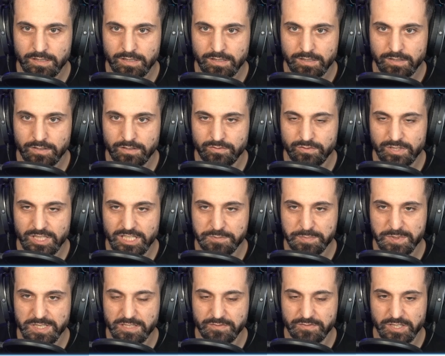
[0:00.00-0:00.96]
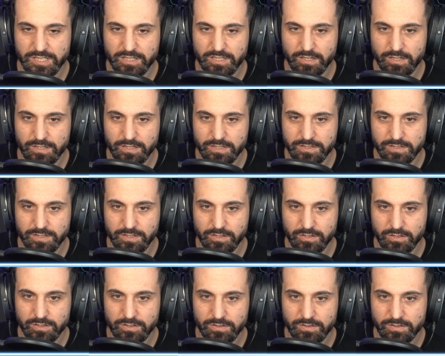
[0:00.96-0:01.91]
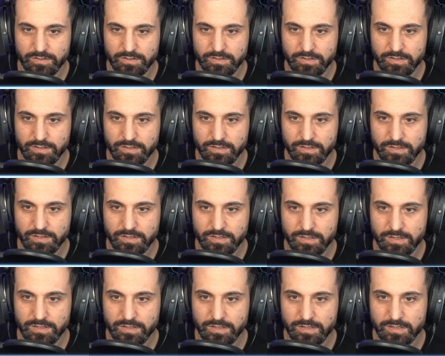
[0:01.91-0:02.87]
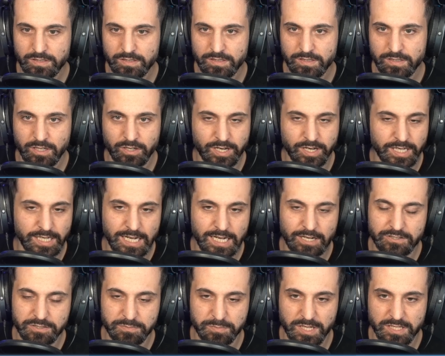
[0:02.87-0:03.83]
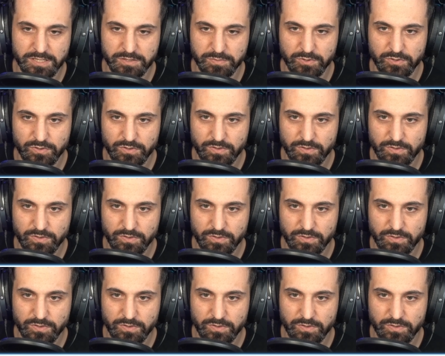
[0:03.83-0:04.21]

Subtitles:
3 specific cards, though. Okay, now it's impossible.